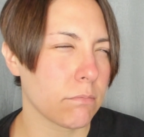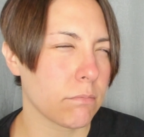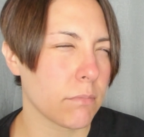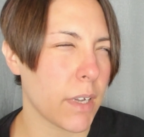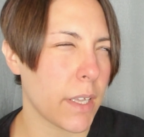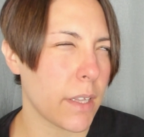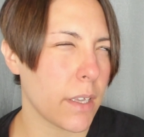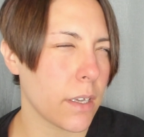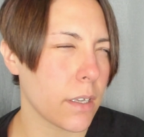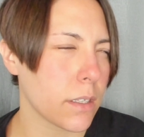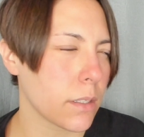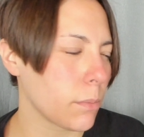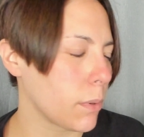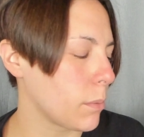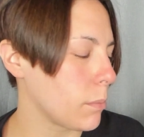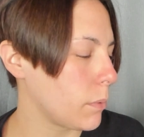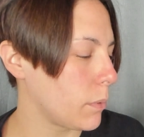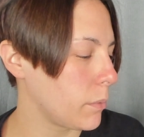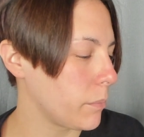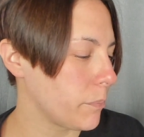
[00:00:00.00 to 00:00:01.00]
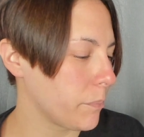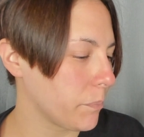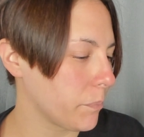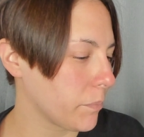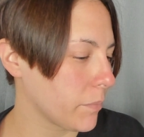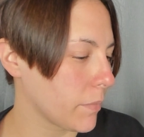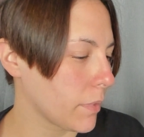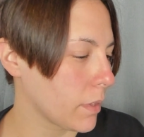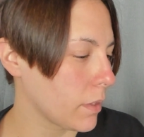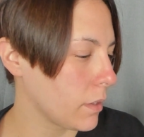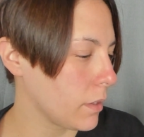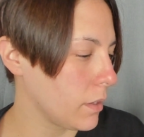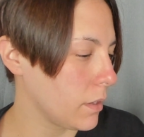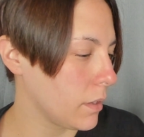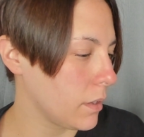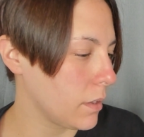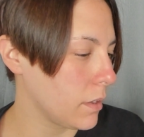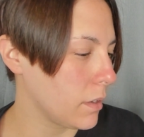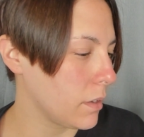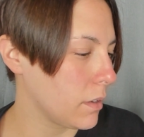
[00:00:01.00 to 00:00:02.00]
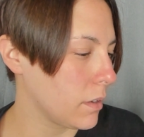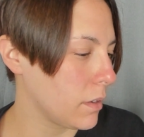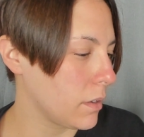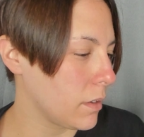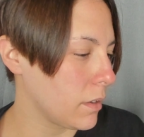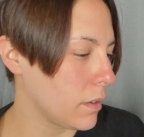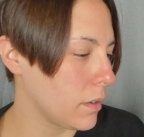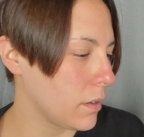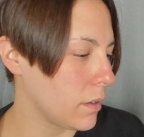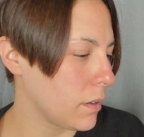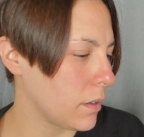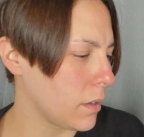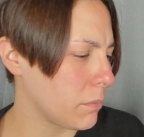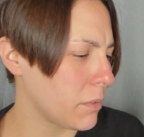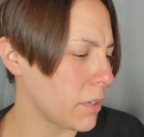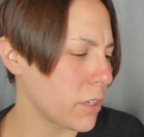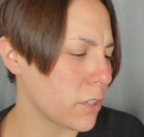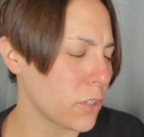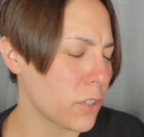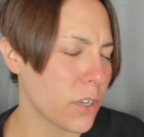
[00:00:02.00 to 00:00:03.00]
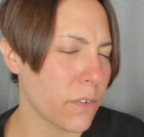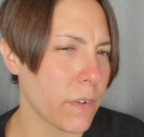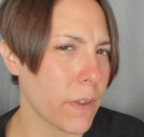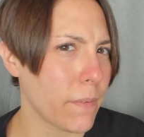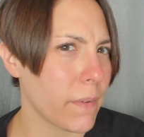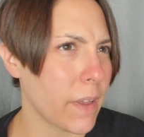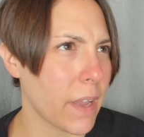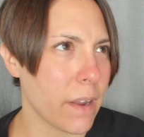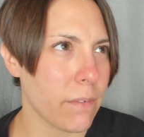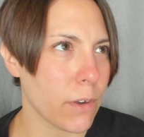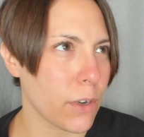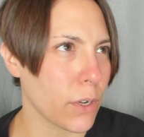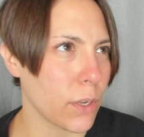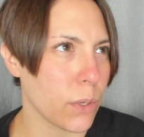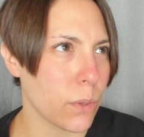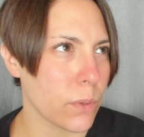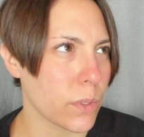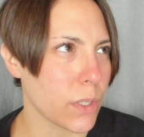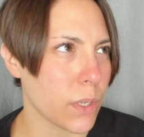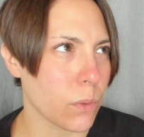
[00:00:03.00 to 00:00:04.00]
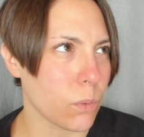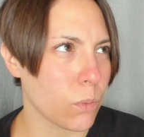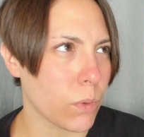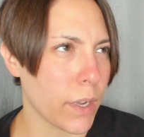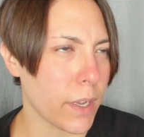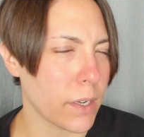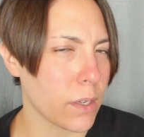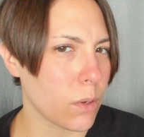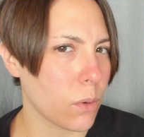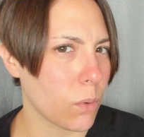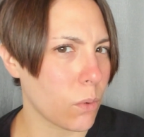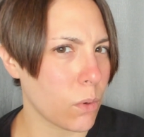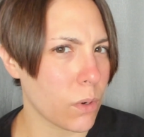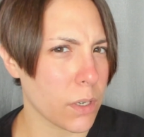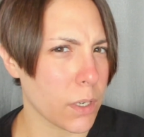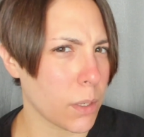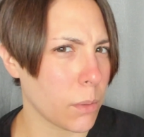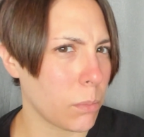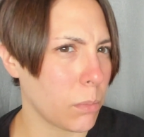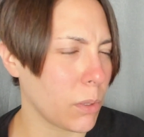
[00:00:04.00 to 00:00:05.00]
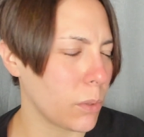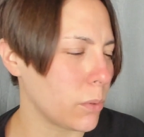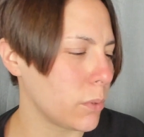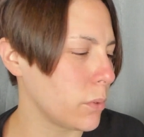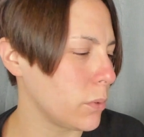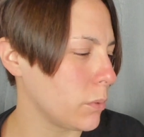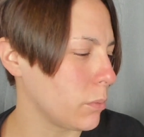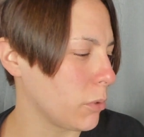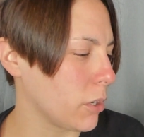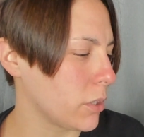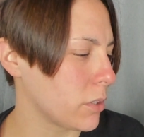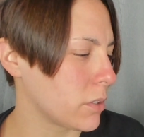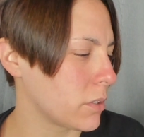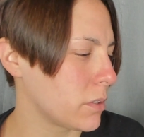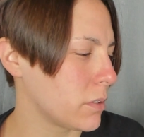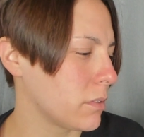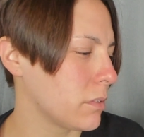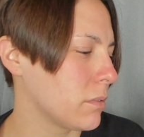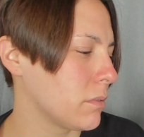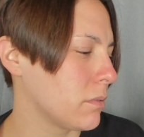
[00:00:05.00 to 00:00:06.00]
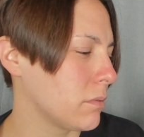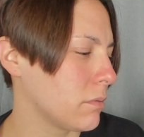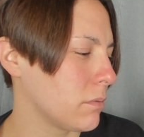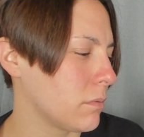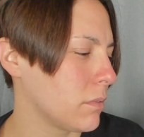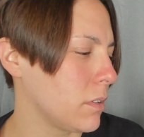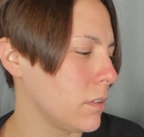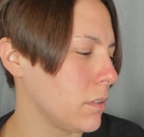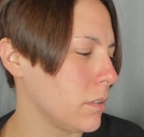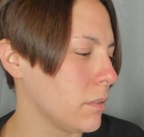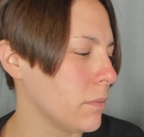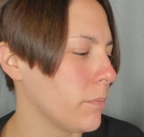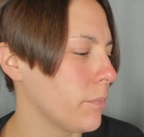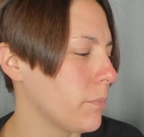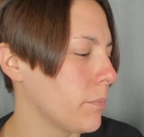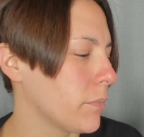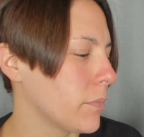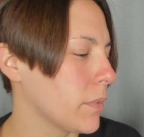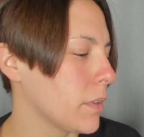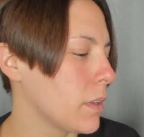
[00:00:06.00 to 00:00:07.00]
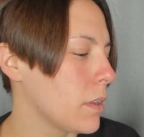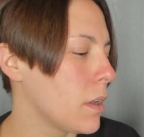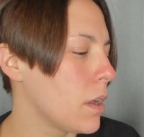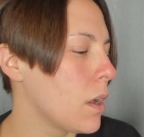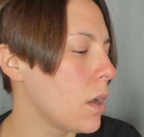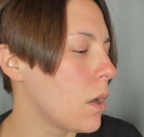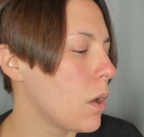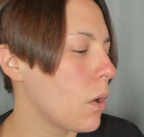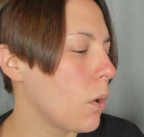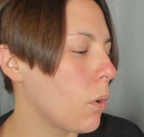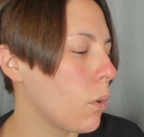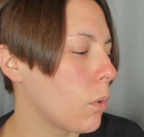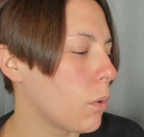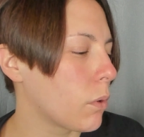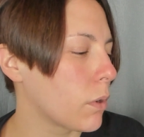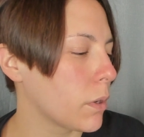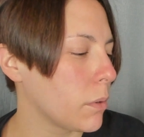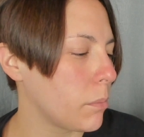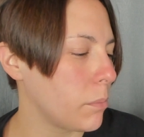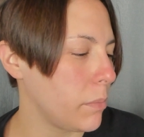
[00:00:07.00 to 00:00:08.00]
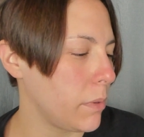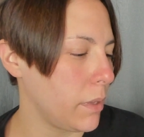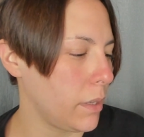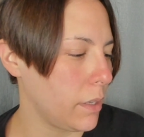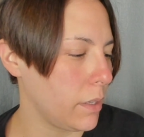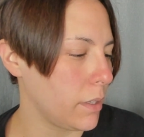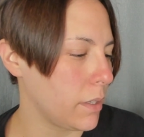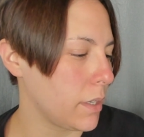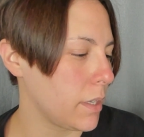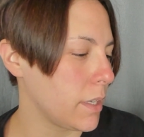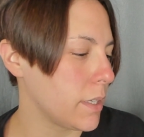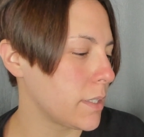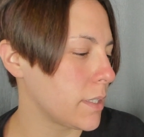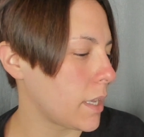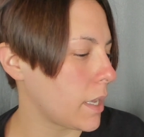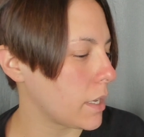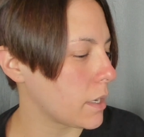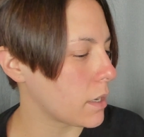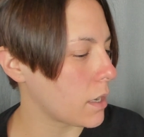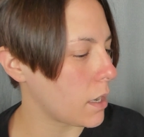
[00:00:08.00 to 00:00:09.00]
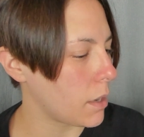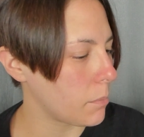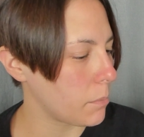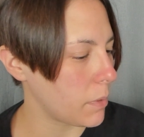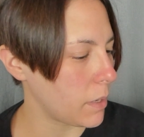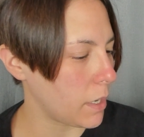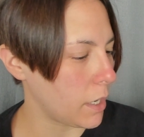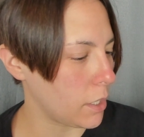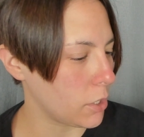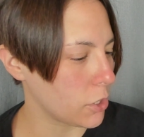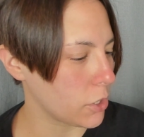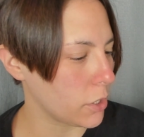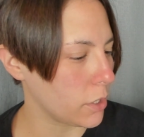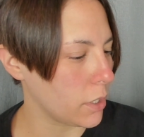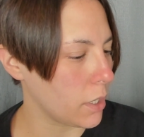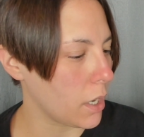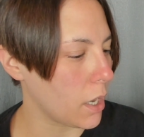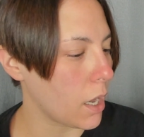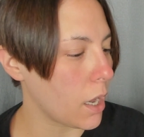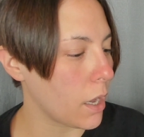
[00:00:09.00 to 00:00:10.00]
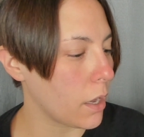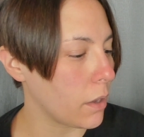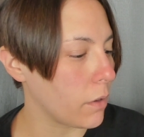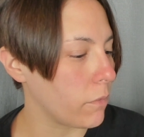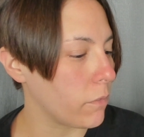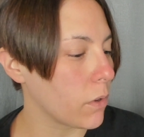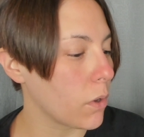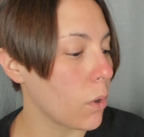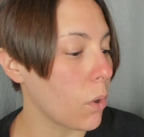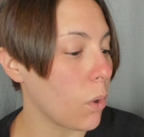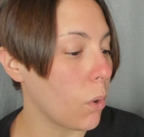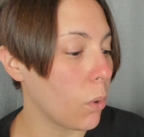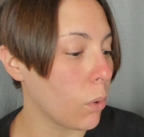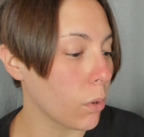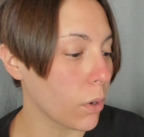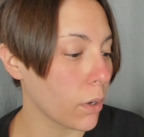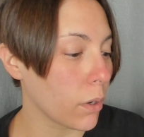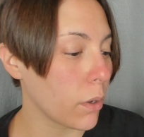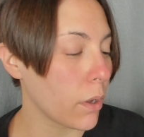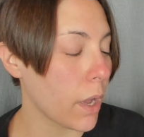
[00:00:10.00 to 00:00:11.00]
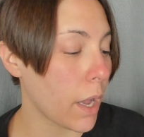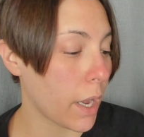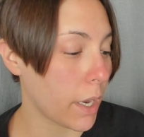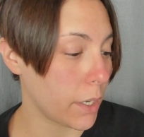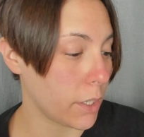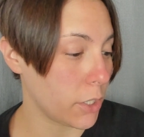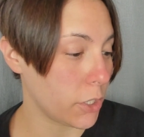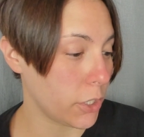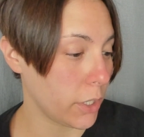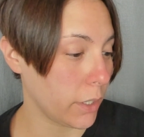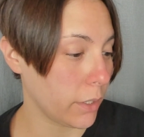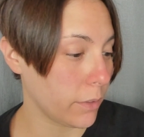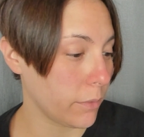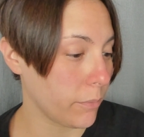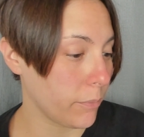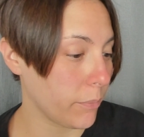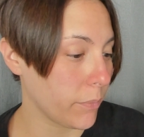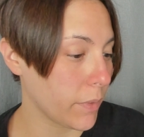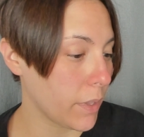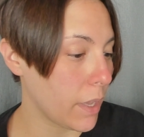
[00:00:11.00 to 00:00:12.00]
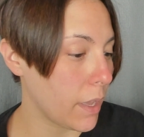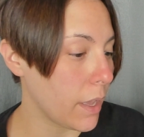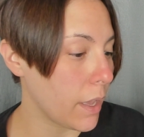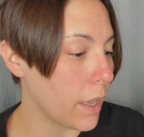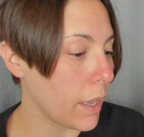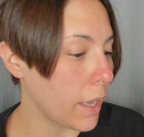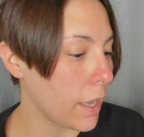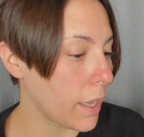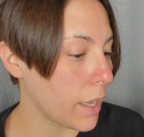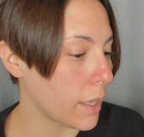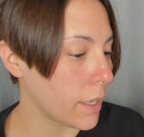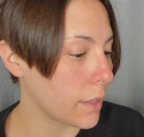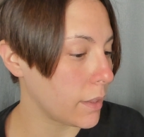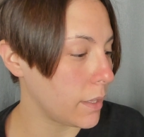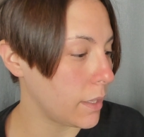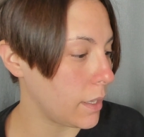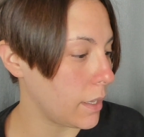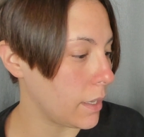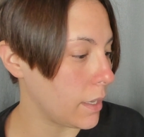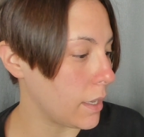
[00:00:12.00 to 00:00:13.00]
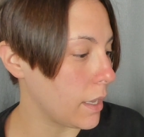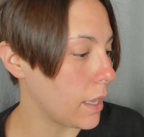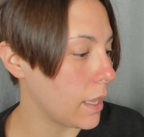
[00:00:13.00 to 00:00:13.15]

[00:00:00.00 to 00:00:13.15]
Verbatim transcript: I think it's purple. I'm not sure if I've ever used a red or a blue toothbrush. Huh. Oral B is a combination of oral hygiene and the